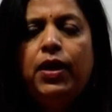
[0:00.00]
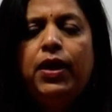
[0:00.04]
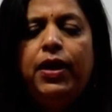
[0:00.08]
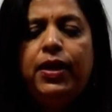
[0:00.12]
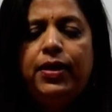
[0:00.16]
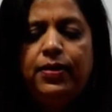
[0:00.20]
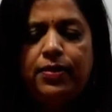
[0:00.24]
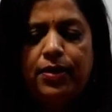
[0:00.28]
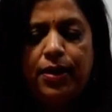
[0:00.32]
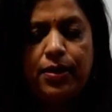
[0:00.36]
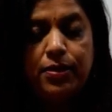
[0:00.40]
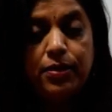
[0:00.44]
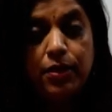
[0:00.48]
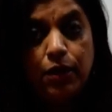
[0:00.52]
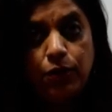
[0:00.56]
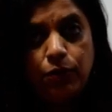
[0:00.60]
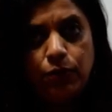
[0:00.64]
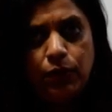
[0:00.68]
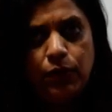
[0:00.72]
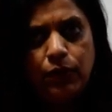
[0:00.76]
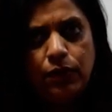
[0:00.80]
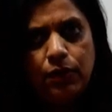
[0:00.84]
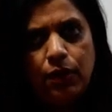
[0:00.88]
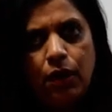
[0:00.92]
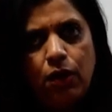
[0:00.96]
It is either
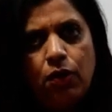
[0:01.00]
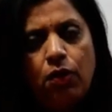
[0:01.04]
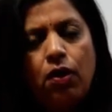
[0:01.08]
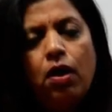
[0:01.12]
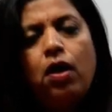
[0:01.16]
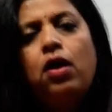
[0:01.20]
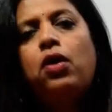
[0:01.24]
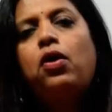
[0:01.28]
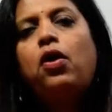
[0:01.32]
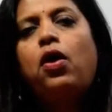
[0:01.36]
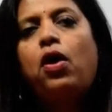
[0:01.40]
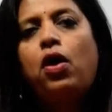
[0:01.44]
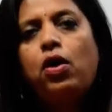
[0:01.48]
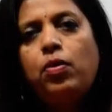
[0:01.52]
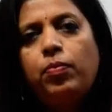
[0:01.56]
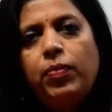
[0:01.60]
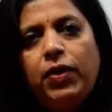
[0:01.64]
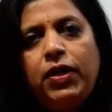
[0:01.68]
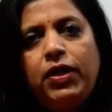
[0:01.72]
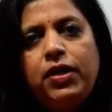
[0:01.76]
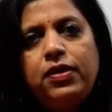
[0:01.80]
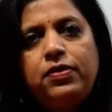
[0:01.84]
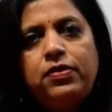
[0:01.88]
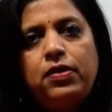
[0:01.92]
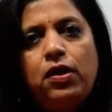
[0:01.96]
unicellular or
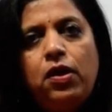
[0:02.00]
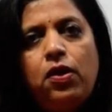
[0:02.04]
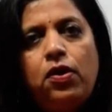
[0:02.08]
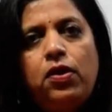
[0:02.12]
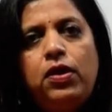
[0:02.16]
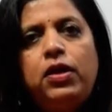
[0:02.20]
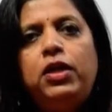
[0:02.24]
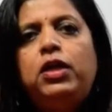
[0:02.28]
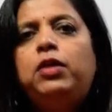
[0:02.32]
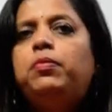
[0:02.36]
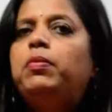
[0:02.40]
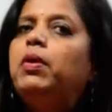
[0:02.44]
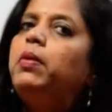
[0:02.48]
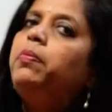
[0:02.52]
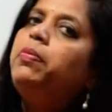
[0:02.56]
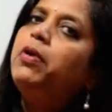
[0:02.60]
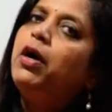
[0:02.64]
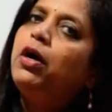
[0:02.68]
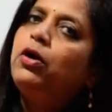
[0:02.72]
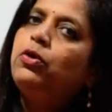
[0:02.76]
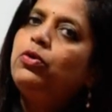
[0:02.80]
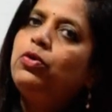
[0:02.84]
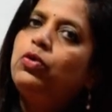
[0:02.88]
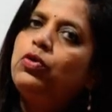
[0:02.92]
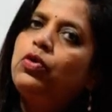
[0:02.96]
multicellular. It may be
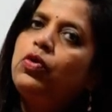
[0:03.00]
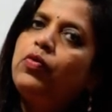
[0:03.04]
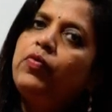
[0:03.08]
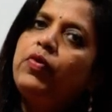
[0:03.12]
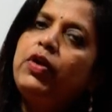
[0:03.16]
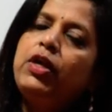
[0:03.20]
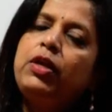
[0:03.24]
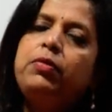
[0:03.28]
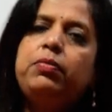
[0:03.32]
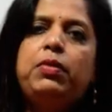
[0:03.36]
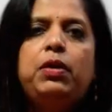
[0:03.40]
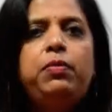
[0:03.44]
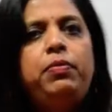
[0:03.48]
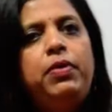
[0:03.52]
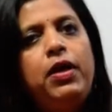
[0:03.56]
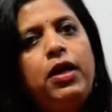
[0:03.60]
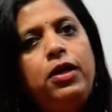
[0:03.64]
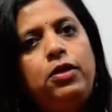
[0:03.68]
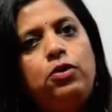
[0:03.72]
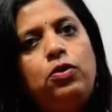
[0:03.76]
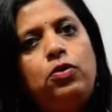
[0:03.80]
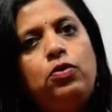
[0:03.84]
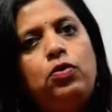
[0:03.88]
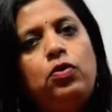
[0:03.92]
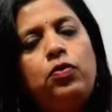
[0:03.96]
autotrophic, it may be
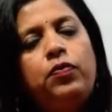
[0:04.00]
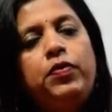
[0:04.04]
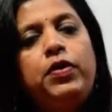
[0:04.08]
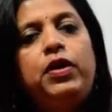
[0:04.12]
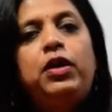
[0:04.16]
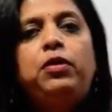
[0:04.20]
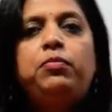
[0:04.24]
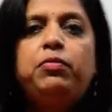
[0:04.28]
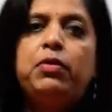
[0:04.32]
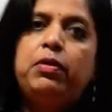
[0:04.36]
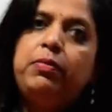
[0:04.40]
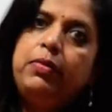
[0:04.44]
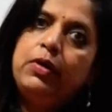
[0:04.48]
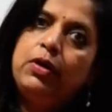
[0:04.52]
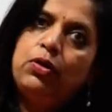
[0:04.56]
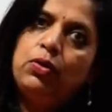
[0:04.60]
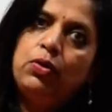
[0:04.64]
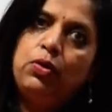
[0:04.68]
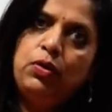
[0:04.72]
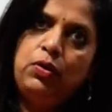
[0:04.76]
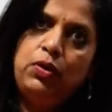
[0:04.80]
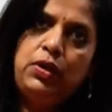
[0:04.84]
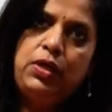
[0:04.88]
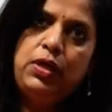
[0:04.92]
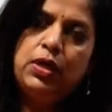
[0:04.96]
heterotrophic, it may be
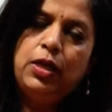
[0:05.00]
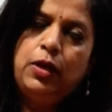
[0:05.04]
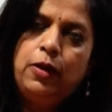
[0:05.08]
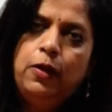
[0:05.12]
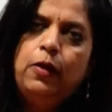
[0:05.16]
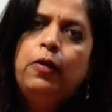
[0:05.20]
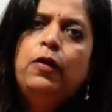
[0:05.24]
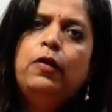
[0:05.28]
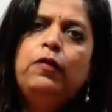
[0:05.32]
colonial.